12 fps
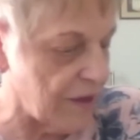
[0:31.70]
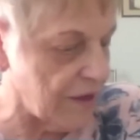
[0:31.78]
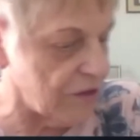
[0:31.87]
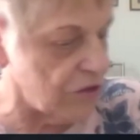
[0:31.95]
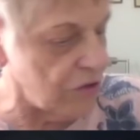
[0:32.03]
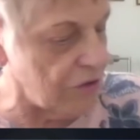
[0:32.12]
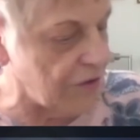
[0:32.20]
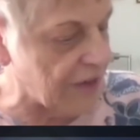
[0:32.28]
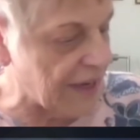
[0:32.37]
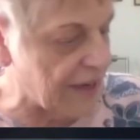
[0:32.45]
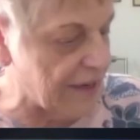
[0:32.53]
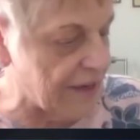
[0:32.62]
two of our
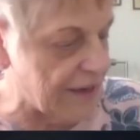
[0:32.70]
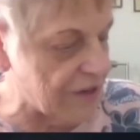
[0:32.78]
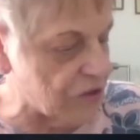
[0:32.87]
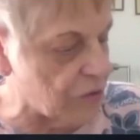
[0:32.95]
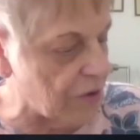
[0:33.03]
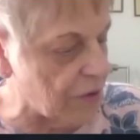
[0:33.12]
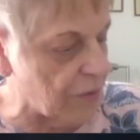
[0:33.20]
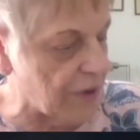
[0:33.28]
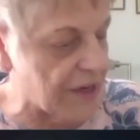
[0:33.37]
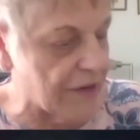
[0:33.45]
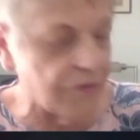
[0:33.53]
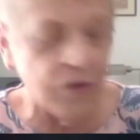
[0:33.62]
candidates who are
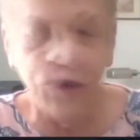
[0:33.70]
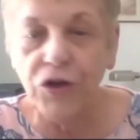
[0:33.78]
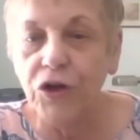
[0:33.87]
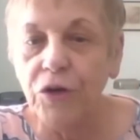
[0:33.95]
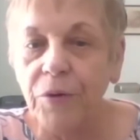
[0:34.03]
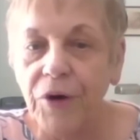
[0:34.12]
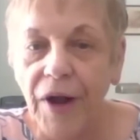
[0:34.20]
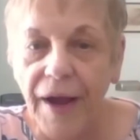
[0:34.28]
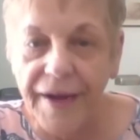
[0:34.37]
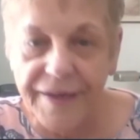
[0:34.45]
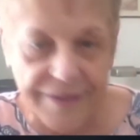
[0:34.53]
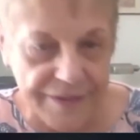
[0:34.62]
running for Huber
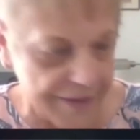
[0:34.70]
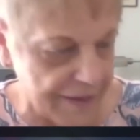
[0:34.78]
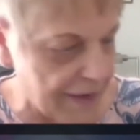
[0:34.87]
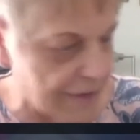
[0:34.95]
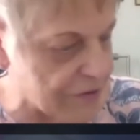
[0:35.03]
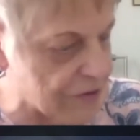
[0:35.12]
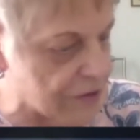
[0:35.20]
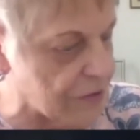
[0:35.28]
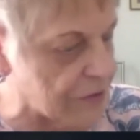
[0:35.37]
Heights Council